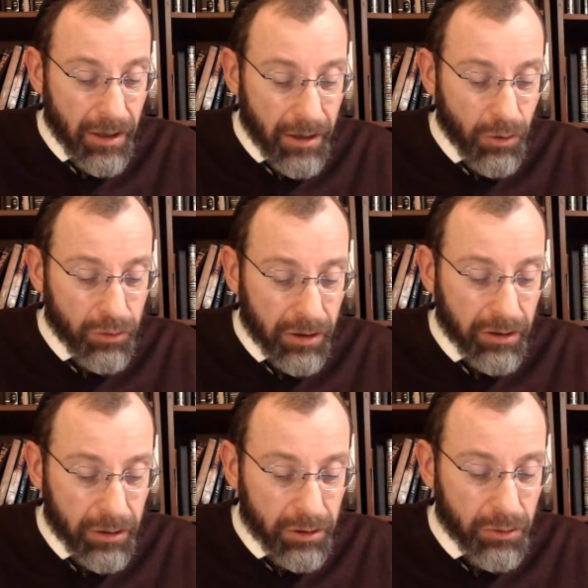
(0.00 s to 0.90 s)

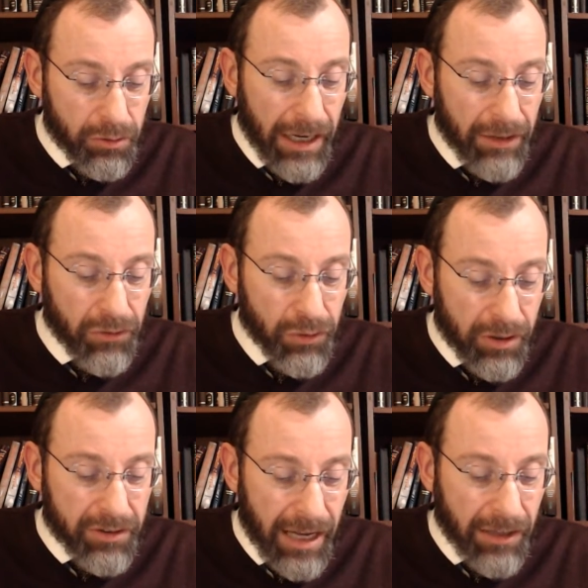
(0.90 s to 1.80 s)
unatlu, and
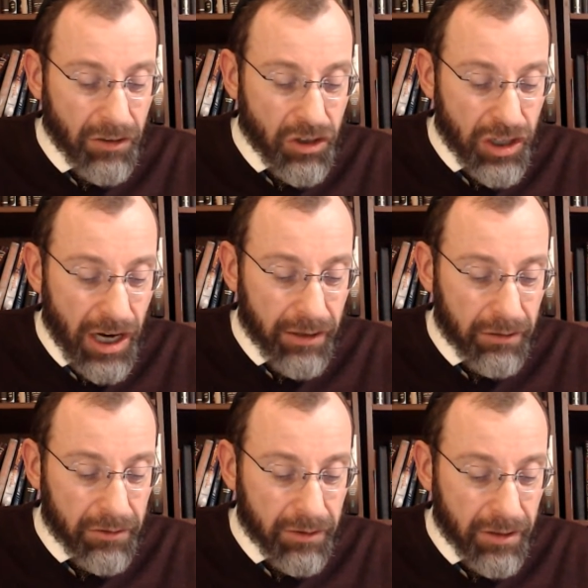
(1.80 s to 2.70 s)
took that
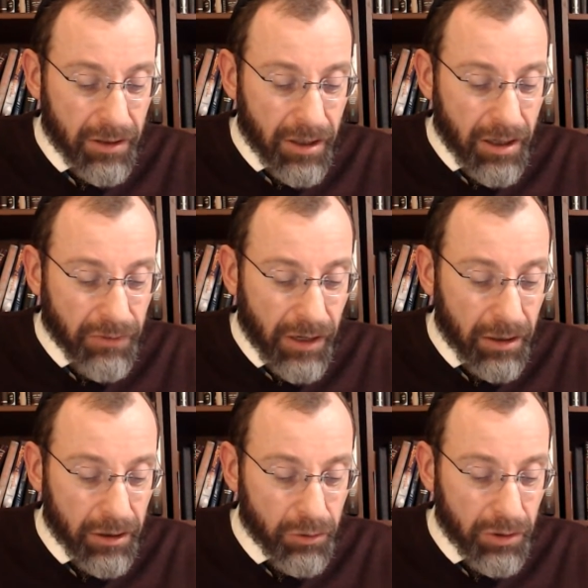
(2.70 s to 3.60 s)
child,
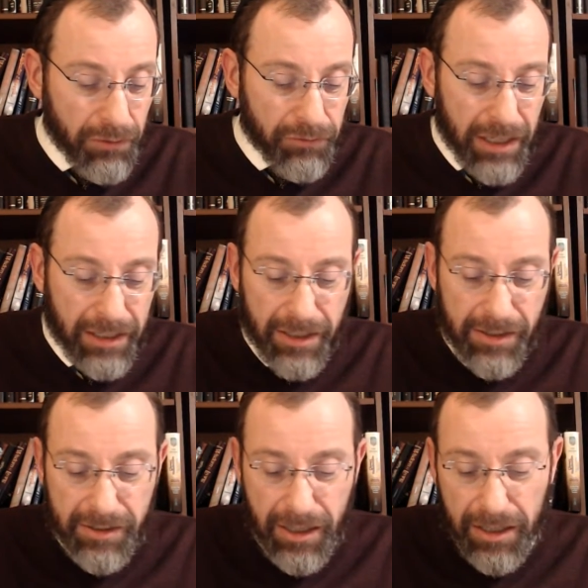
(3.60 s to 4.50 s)
v'halu lifnei
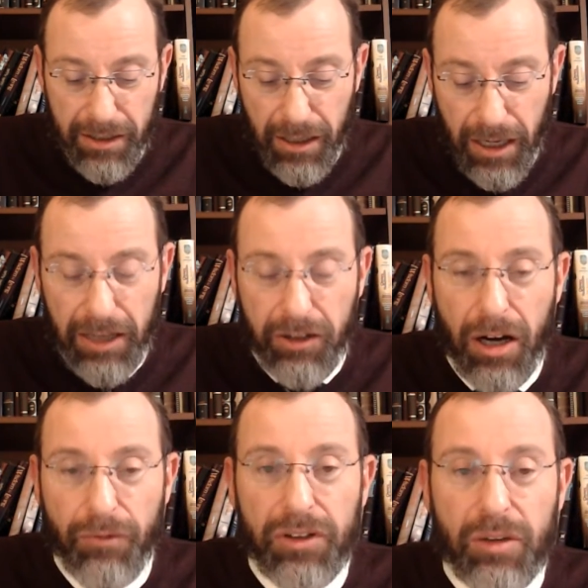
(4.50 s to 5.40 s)
kisei
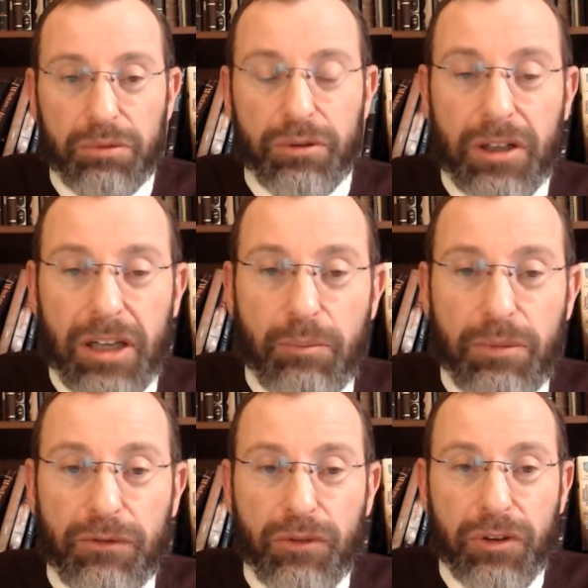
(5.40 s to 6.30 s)
hakavod, and brought it up
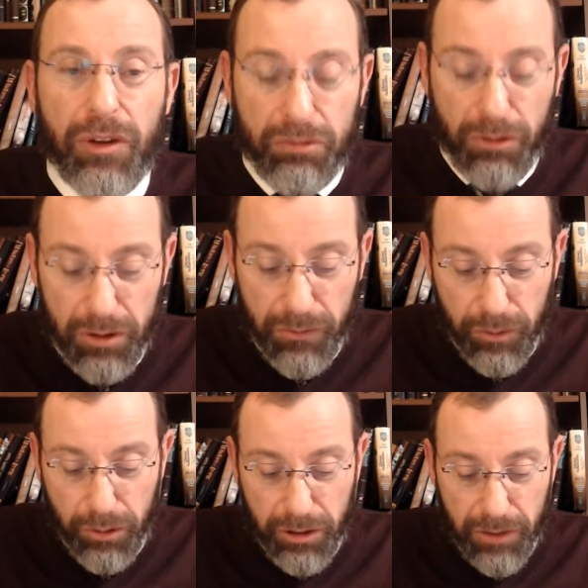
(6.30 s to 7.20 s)
before the throne of
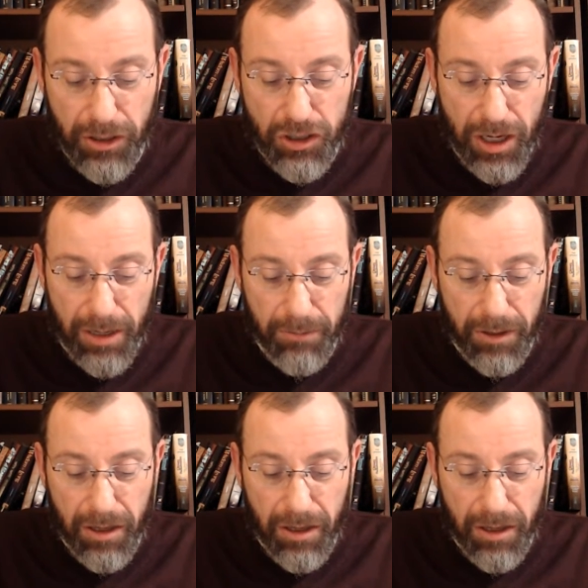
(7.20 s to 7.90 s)
glory of Hashem.